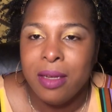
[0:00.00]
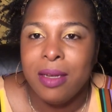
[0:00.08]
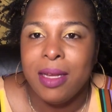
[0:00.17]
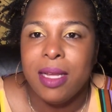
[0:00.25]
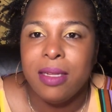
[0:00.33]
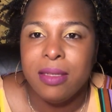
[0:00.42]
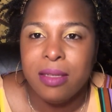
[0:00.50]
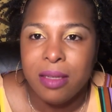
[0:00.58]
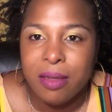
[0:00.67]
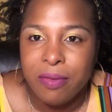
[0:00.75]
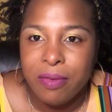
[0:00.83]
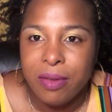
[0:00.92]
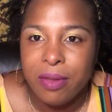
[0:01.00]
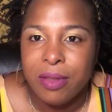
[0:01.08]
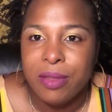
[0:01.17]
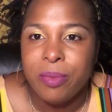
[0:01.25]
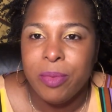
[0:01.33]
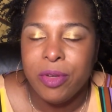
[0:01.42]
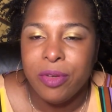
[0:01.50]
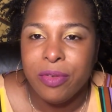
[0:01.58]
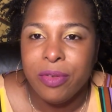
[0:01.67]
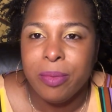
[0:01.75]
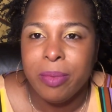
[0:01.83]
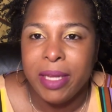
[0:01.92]
and to love this
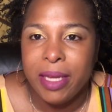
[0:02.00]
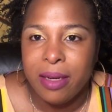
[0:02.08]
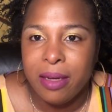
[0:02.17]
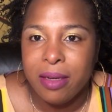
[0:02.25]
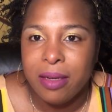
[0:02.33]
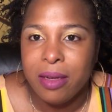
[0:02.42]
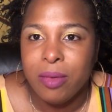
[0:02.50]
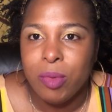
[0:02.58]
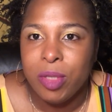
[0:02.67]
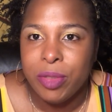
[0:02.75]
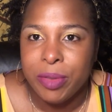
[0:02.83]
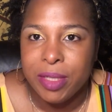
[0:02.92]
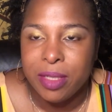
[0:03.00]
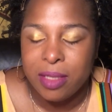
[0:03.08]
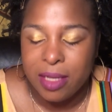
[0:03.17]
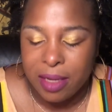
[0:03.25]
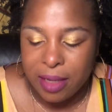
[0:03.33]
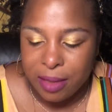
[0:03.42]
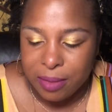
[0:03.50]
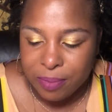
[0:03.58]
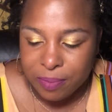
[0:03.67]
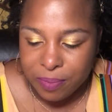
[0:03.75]
beautiful planet on which we reside.